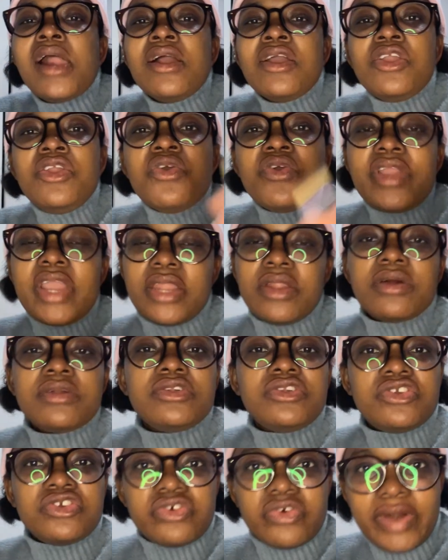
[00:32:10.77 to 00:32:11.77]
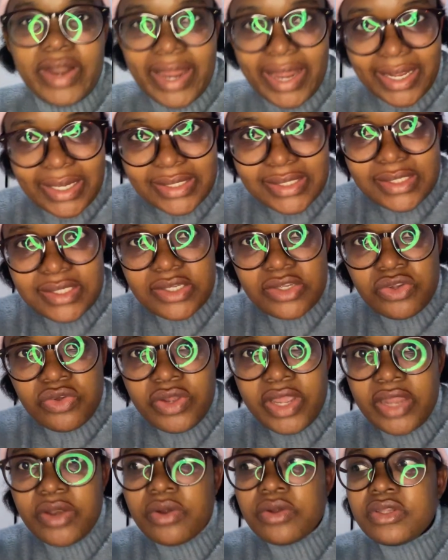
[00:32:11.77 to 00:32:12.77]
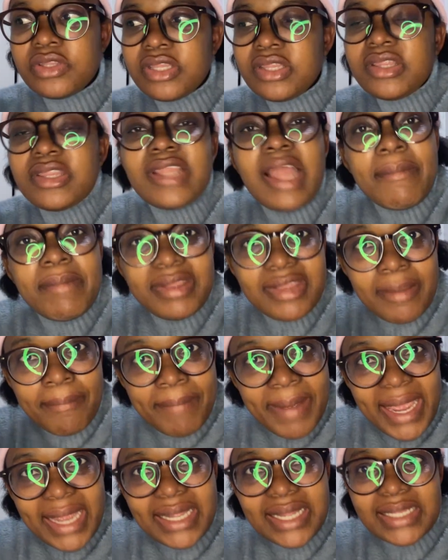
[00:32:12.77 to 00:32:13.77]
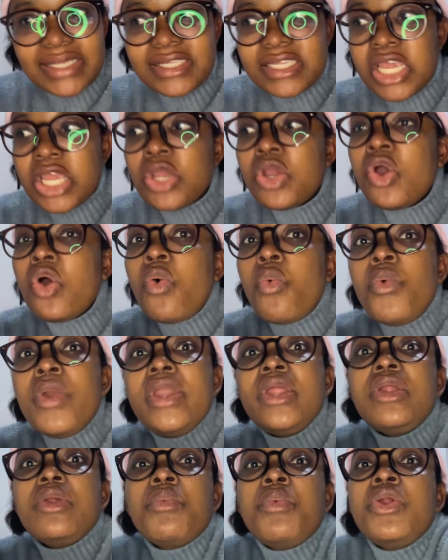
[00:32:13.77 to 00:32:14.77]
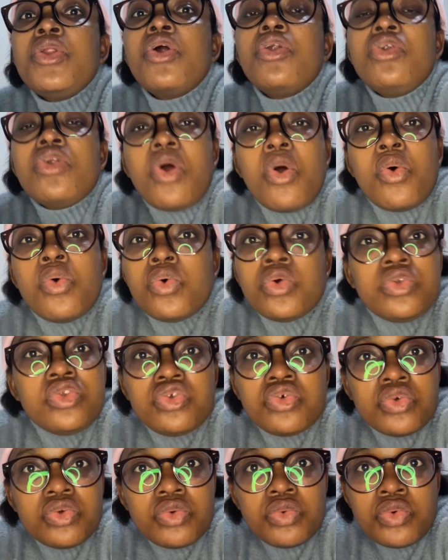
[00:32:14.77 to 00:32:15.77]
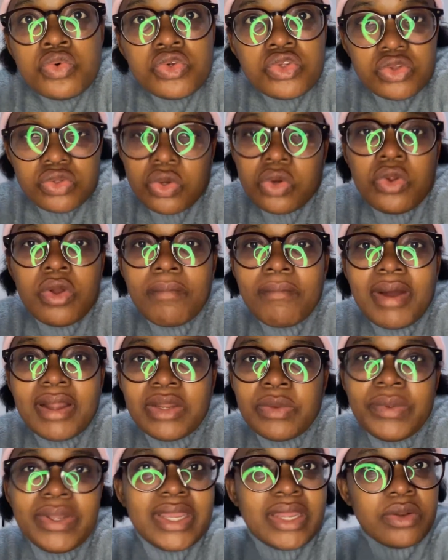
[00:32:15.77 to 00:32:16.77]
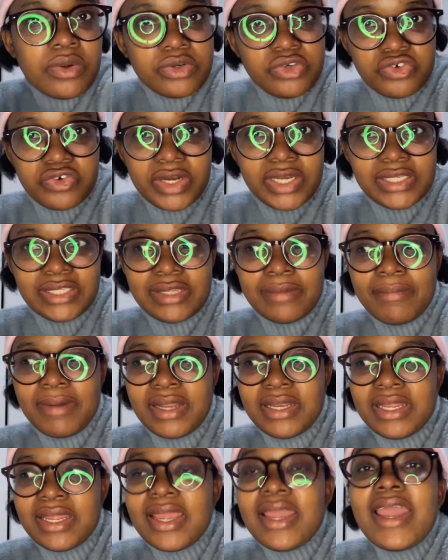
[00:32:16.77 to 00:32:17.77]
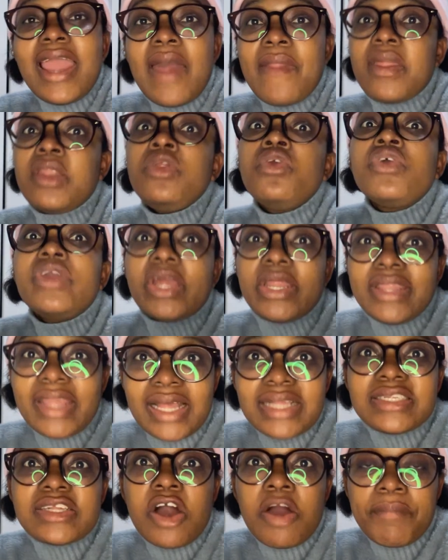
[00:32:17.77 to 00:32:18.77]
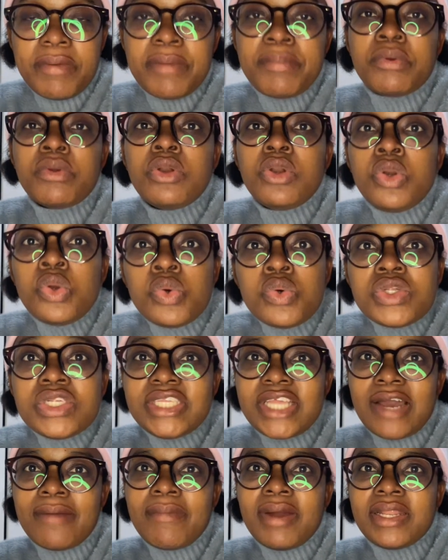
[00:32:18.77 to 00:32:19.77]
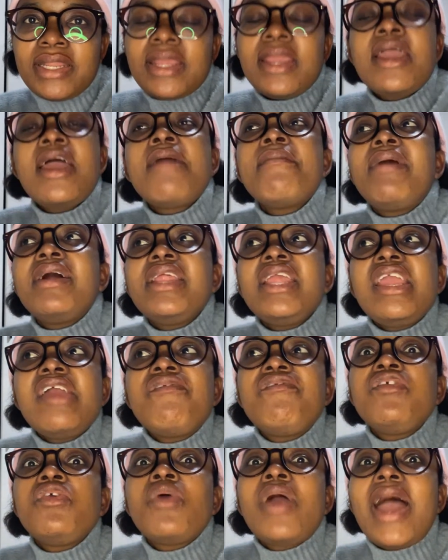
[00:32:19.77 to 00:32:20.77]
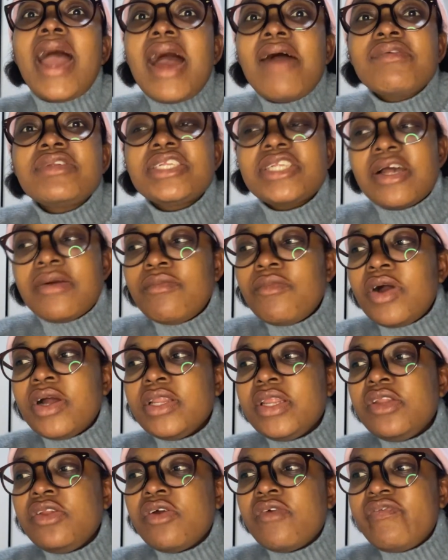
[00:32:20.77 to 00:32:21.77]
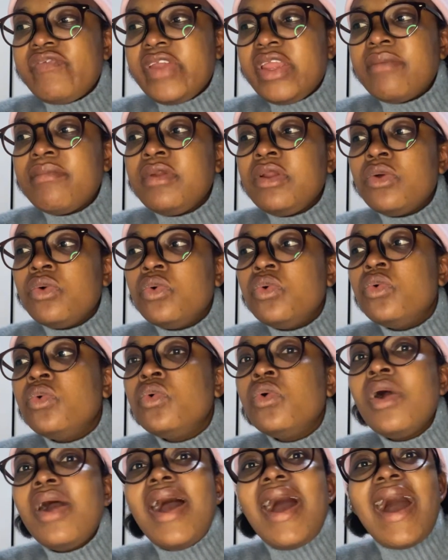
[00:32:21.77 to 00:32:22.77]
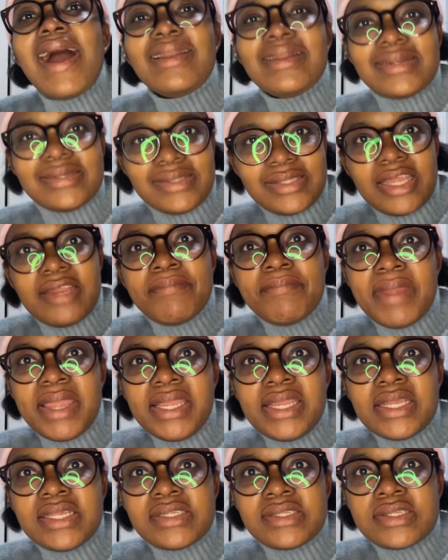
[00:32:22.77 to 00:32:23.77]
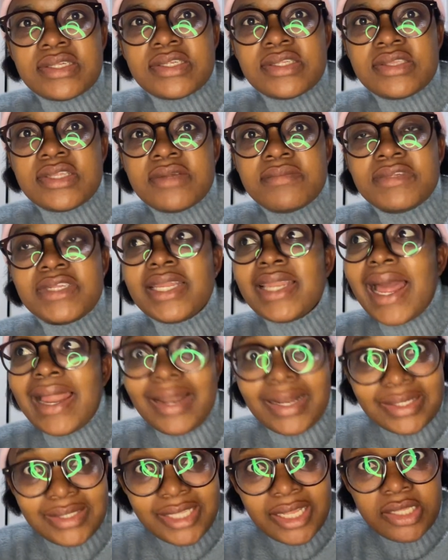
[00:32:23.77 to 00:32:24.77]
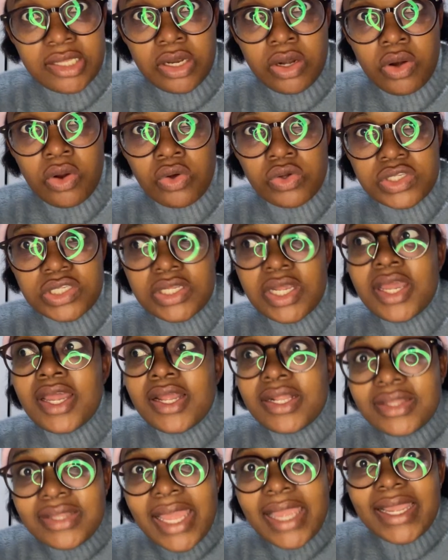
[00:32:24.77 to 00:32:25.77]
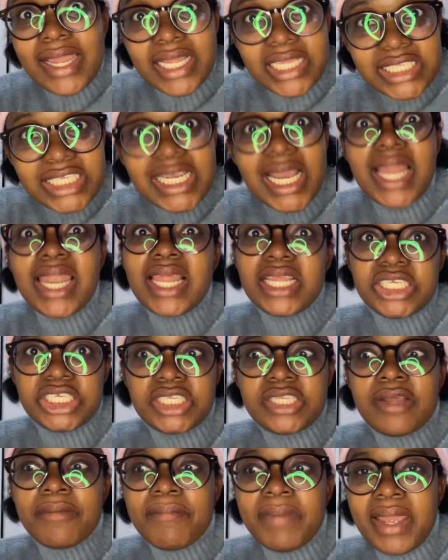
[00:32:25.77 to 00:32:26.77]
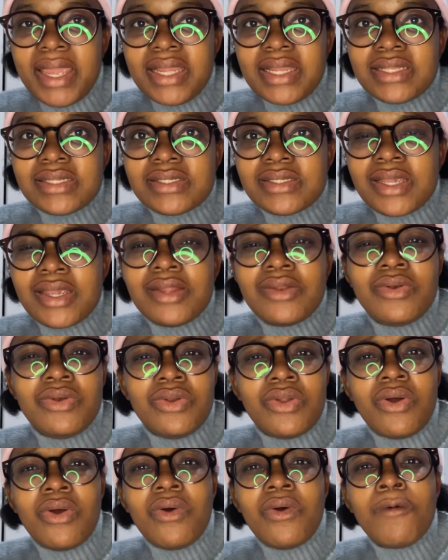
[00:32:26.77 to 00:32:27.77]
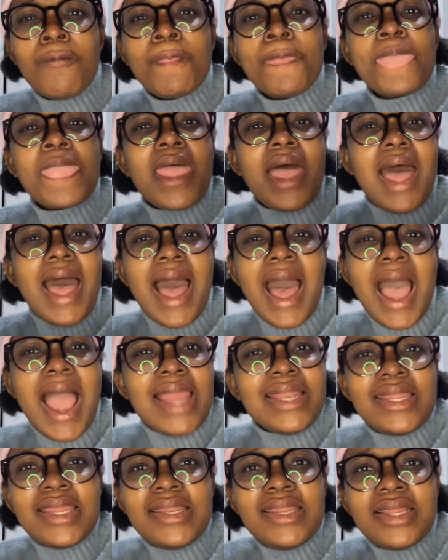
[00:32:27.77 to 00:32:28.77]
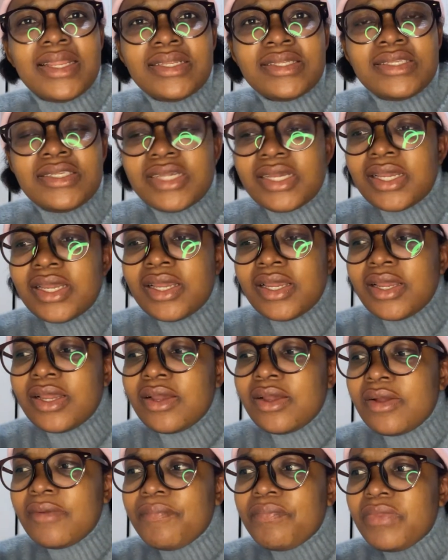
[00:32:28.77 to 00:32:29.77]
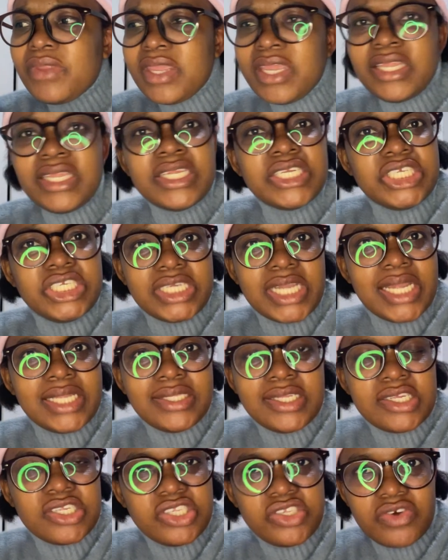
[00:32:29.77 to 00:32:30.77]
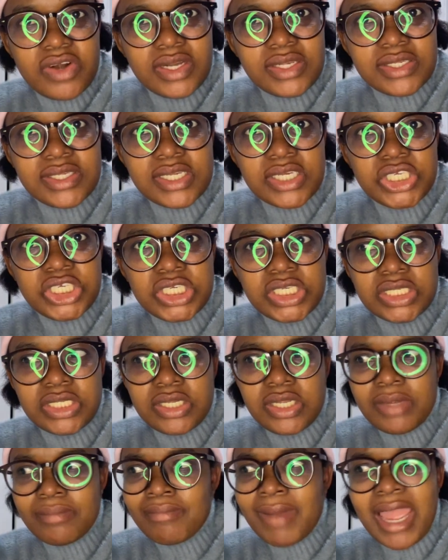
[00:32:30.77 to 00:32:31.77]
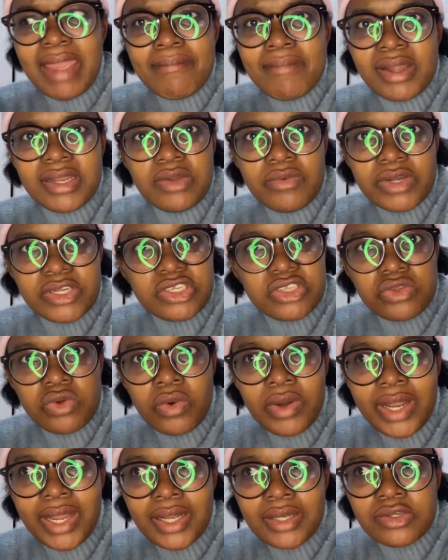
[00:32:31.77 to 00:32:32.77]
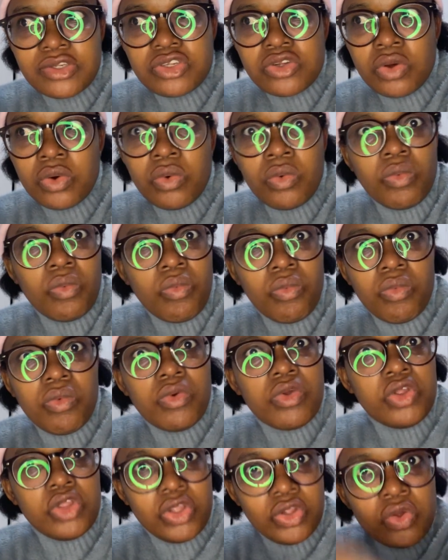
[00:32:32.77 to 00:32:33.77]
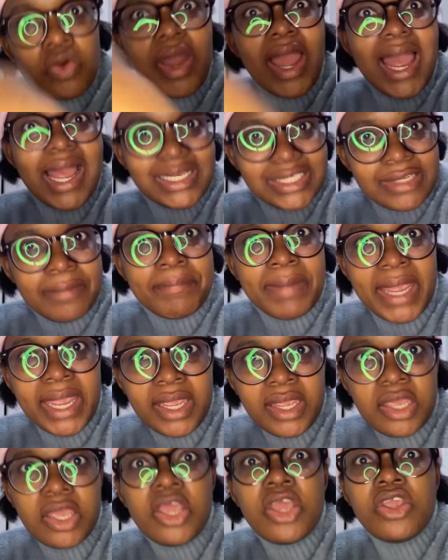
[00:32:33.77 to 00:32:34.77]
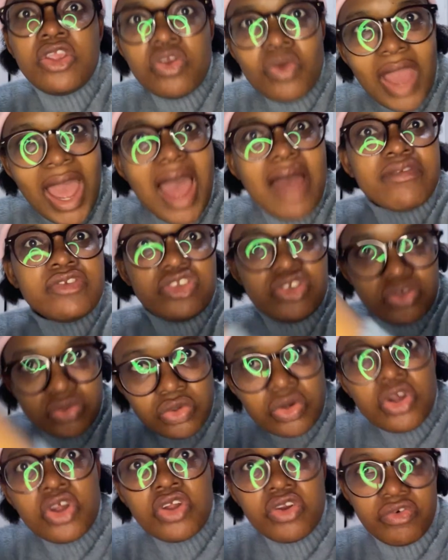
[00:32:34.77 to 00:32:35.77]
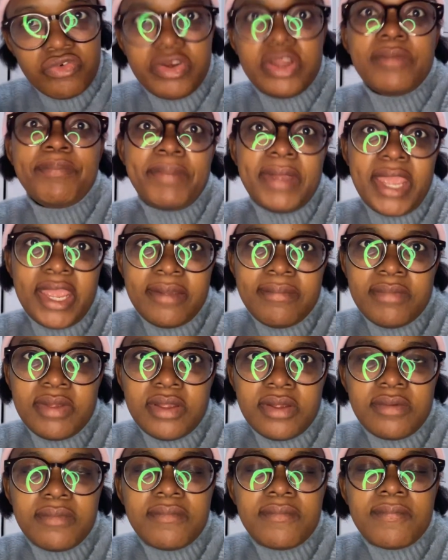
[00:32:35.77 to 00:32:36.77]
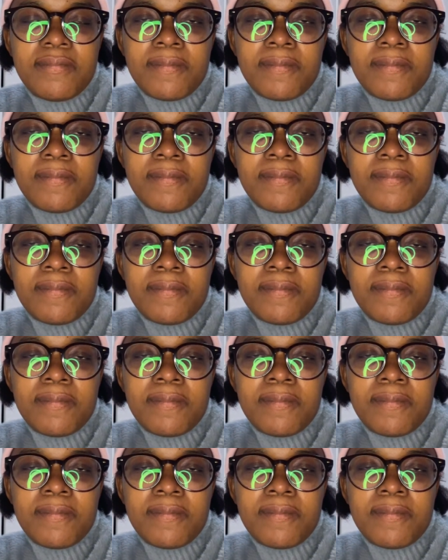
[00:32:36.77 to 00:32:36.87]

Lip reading: You cannot, I mean, the bank can say, we don't know who stole your money. We cannot trace the money. And then that's how people lose their money. But if you have someone in your family who understand banking systems and understand the laws, they can challenge the bank and say, no, I didn't initiate this transaction. My money was stolen, so you as a bank, you have to repay me.